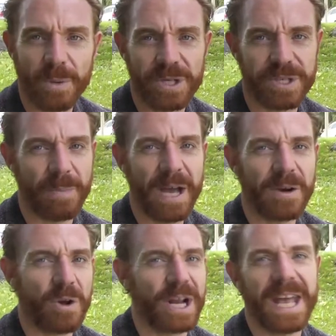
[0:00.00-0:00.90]
that we're
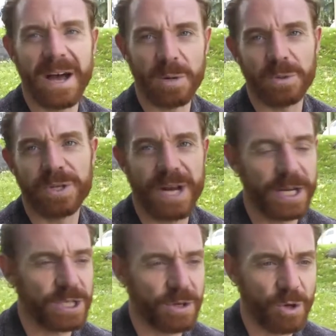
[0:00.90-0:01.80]
somehow not accountable to
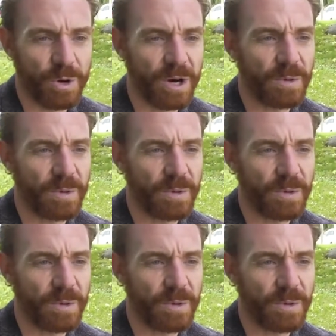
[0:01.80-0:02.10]
nature or where